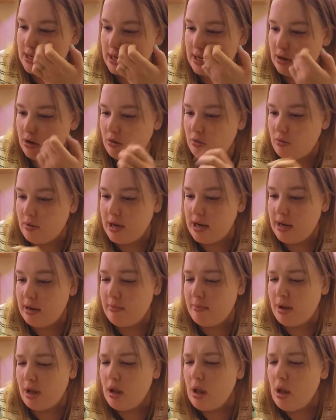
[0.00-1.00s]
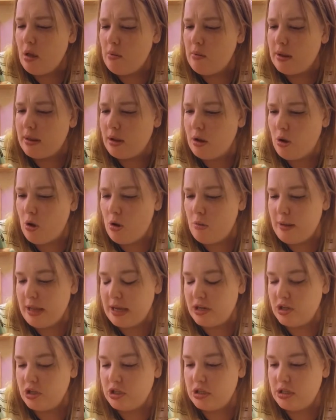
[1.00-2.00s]
and cream with jojoba
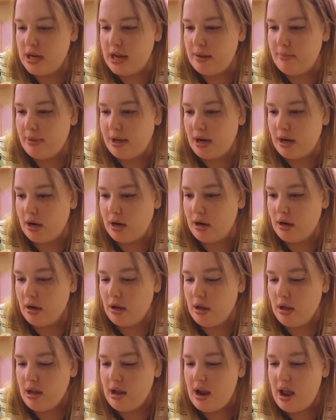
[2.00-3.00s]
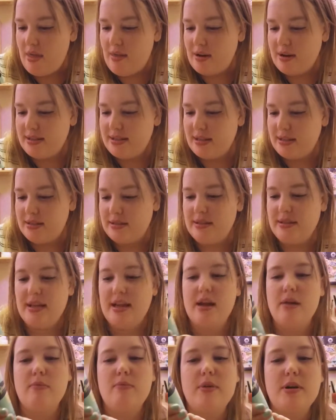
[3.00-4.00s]
and shea butter. And then it says
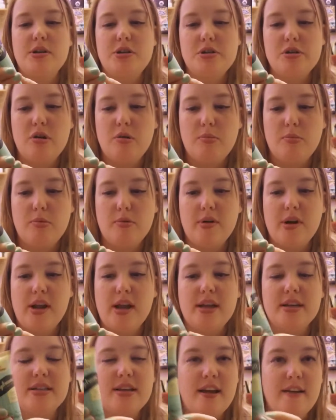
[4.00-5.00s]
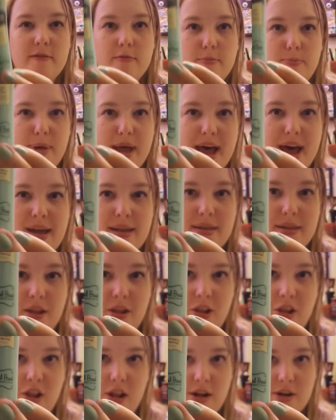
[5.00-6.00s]
the original brand of bath
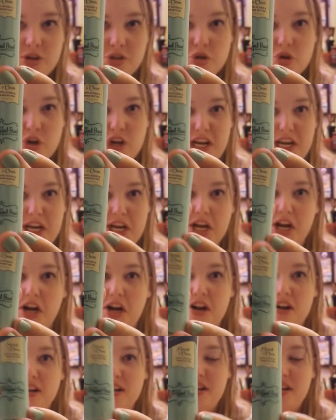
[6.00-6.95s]
luxury here.